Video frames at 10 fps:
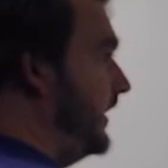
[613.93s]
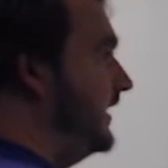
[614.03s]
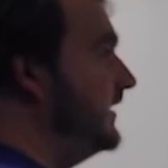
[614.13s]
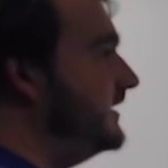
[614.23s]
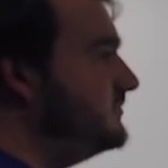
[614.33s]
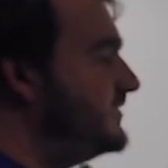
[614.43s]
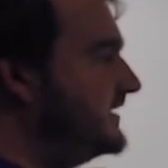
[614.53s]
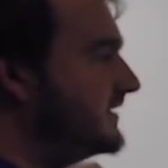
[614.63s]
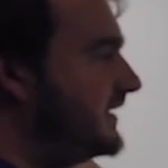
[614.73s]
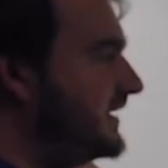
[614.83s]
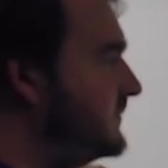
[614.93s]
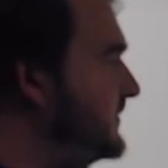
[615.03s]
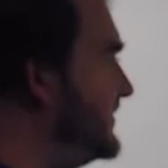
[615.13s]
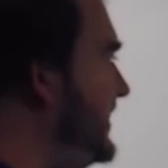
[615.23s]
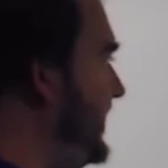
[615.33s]
Of the
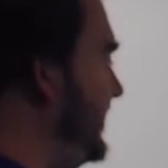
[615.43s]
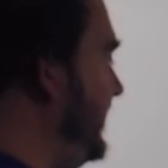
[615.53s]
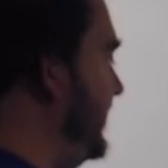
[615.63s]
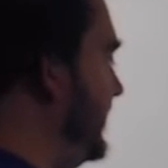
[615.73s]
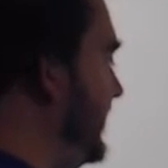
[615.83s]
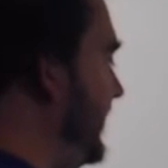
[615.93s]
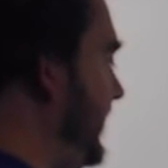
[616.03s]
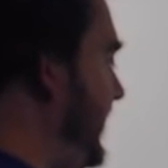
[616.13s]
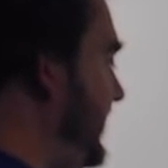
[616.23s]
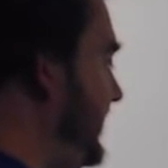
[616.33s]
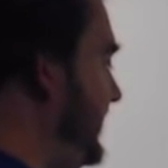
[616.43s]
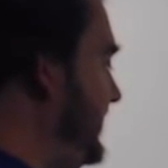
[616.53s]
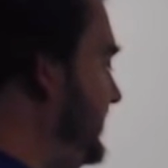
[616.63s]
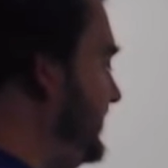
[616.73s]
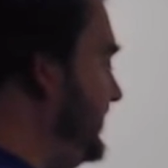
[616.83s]
times that it
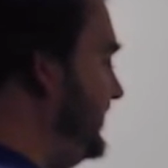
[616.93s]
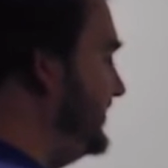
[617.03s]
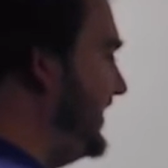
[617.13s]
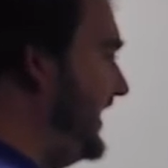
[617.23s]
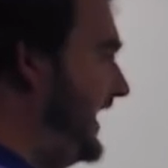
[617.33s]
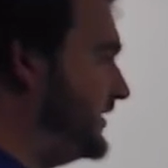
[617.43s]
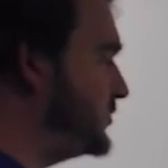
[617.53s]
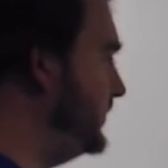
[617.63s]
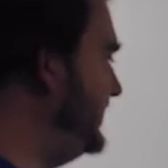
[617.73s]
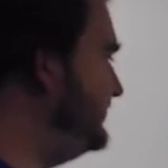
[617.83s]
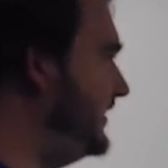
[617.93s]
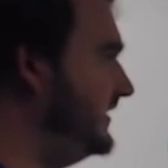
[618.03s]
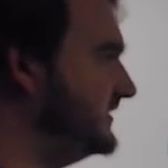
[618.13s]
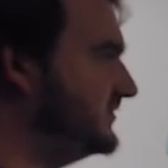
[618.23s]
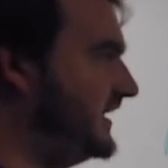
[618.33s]
is actually false,